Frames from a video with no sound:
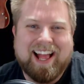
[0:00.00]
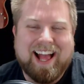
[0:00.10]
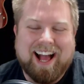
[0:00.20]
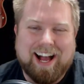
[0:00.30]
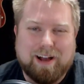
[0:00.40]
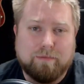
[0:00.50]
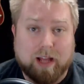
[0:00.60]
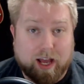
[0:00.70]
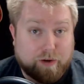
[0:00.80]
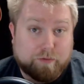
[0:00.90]
um,
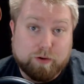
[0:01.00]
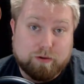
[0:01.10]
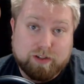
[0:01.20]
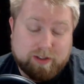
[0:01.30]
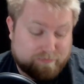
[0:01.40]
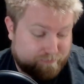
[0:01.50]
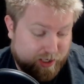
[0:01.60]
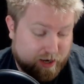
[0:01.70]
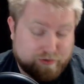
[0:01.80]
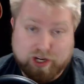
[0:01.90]
and of course,
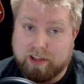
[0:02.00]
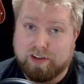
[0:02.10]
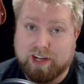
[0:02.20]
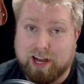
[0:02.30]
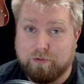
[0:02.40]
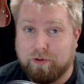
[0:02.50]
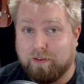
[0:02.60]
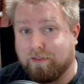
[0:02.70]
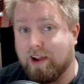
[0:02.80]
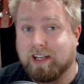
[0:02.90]
you know, share this channel with
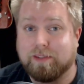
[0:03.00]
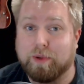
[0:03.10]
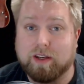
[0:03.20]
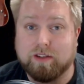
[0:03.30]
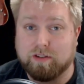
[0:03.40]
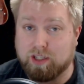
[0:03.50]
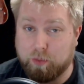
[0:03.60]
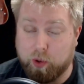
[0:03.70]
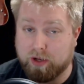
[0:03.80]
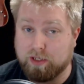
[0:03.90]
your friends because your
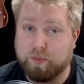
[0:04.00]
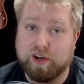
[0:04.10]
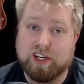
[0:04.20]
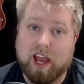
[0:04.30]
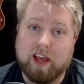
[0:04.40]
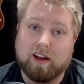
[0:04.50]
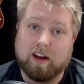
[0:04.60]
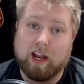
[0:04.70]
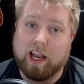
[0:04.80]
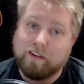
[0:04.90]
support is appreciated
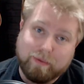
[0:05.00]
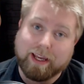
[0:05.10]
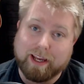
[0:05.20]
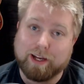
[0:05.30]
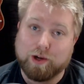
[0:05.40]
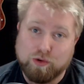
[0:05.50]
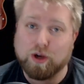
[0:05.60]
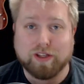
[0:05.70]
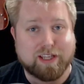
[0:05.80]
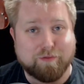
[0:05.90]
and I love making cool
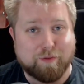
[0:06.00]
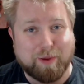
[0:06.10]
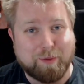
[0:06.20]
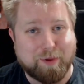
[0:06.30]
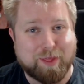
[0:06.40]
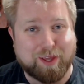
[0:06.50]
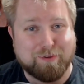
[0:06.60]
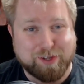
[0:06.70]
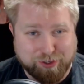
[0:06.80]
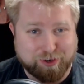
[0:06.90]
content for people that
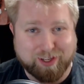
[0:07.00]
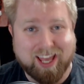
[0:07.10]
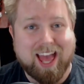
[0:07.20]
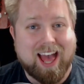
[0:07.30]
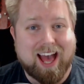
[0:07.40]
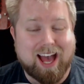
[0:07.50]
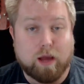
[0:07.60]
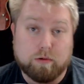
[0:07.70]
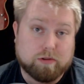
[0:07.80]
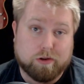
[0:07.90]
you enjoy.
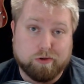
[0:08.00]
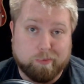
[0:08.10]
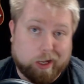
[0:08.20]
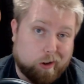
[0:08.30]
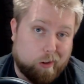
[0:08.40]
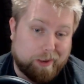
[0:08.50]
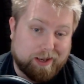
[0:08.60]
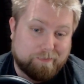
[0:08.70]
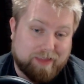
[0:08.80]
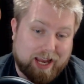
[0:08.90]
Uh, also, drop me a comment.
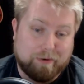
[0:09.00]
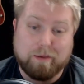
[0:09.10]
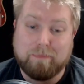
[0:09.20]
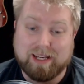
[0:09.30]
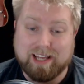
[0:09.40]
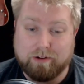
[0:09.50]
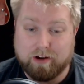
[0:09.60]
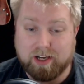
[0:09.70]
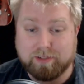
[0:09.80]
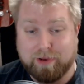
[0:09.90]
Anyway, peace out,
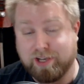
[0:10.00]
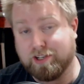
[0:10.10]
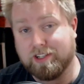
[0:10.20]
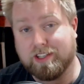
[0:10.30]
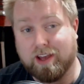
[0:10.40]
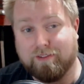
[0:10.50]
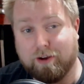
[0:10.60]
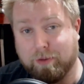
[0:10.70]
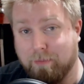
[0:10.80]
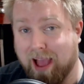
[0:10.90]
guys. Pleasure to serve, and
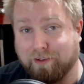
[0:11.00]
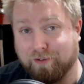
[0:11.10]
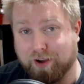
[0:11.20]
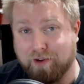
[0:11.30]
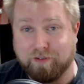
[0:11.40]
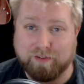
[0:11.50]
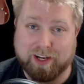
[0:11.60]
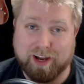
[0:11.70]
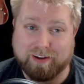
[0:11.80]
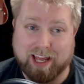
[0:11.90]
I'll be back for another
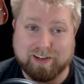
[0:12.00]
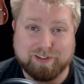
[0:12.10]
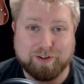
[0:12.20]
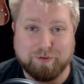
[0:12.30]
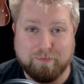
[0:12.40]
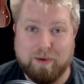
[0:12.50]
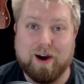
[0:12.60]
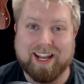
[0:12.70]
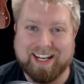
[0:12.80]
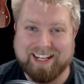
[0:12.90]
video again soon. Bye.